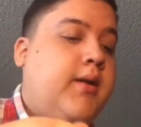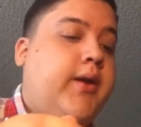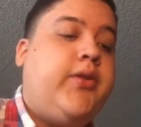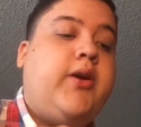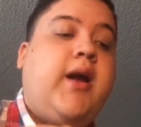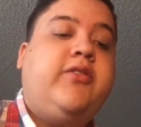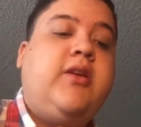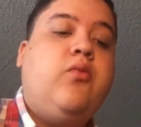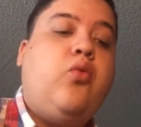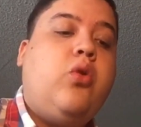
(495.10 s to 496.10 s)
they're
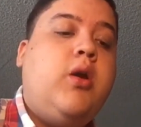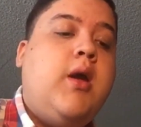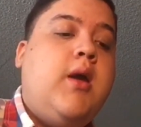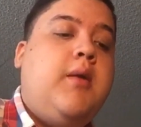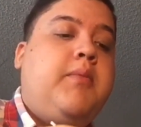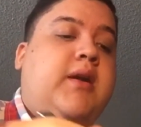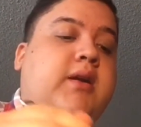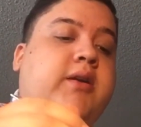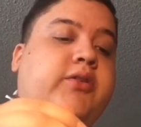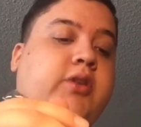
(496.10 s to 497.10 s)
asking for,
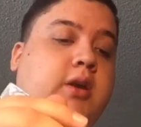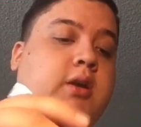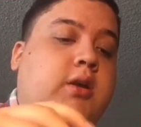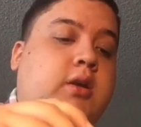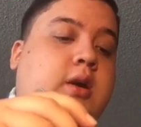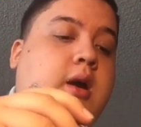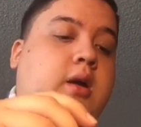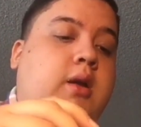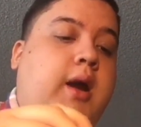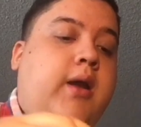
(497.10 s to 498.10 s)
because
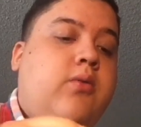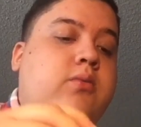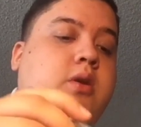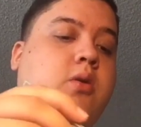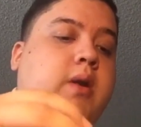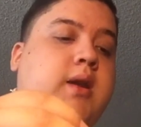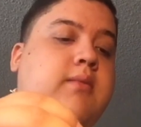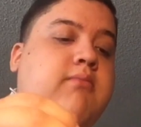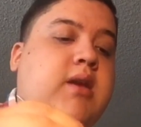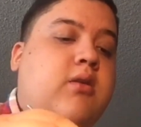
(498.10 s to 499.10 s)
I don't know any
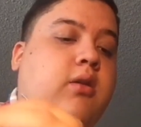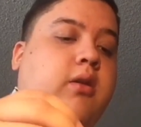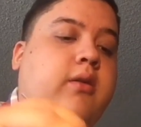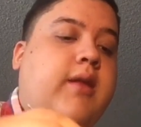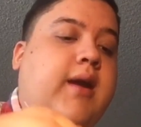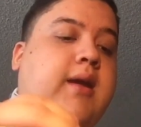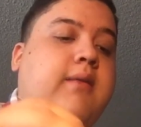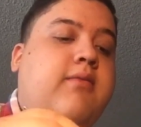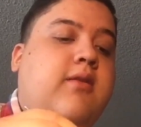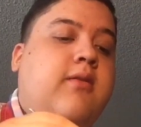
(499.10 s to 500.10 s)
meal that
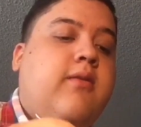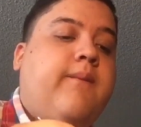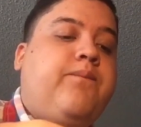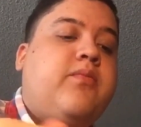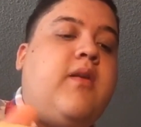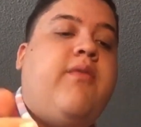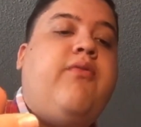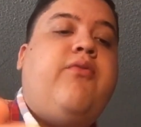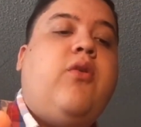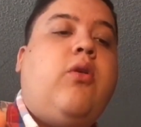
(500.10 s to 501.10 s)
gives you a
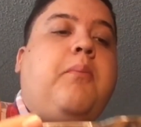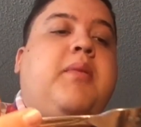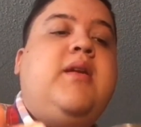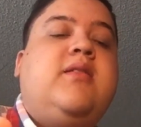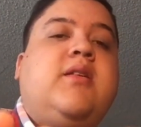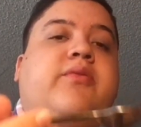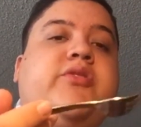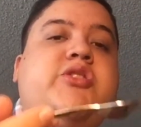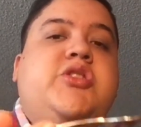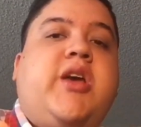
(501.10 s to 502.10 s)
full piece of
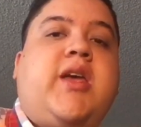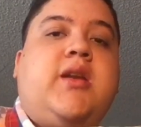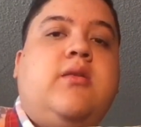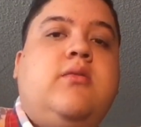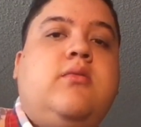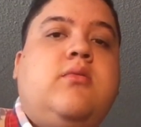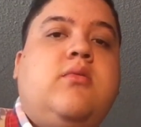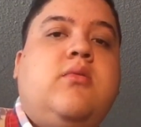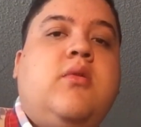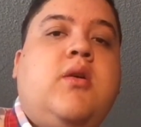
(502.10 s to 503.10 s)
chicken.
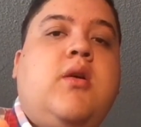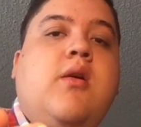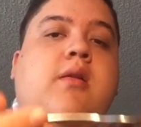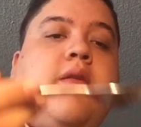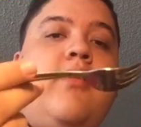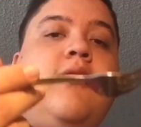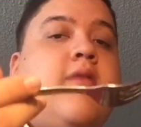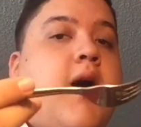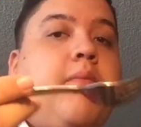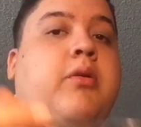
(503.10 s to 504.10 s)
This is
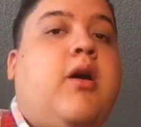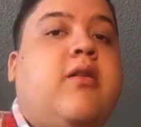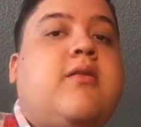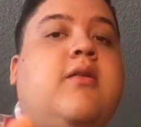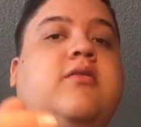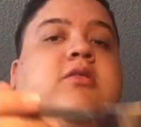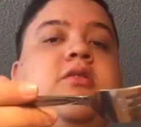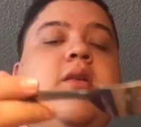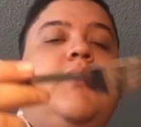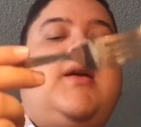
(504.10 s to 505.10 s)
not processed, it's
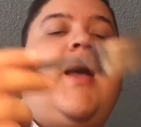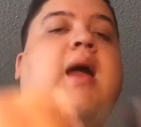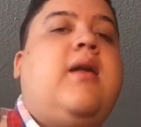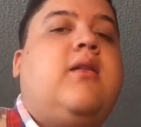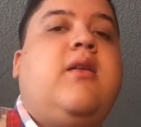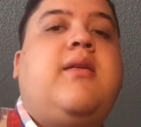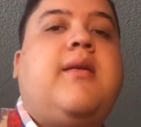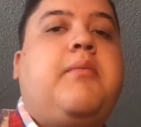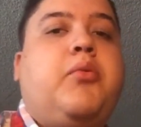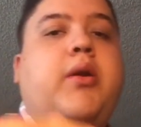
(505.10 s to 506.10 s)
not mechanically
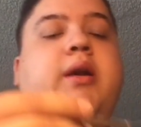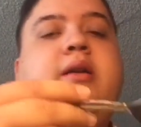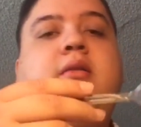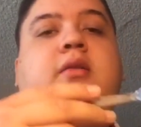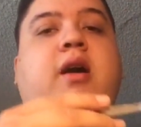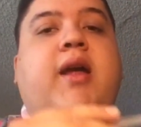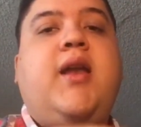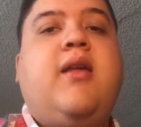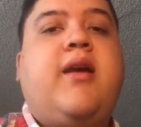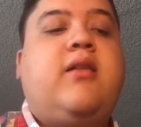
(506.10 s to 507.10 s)
separated, it's not
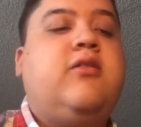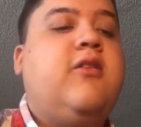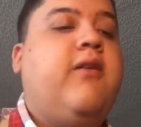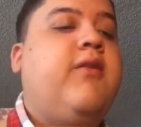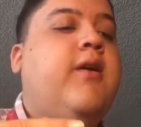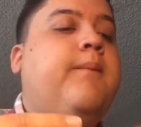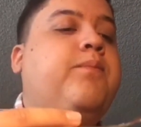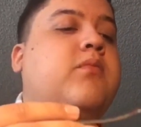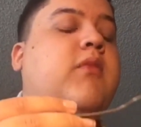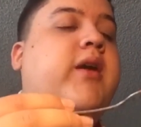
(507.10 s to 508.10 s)
any of that stuff.
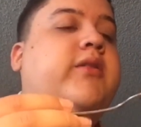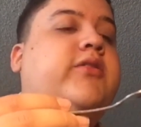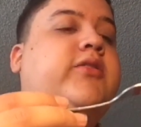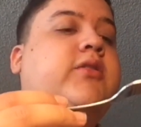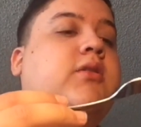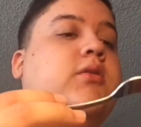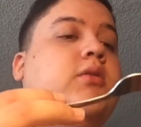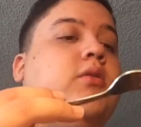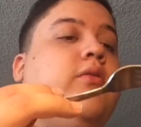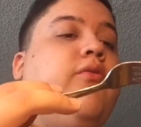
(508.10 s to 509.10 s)
It's
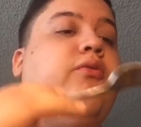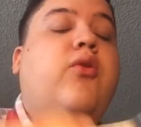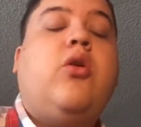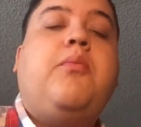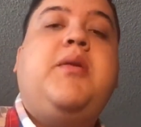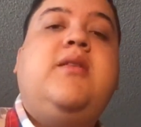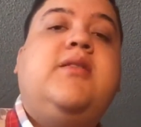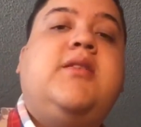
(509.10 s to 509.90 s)
full pieces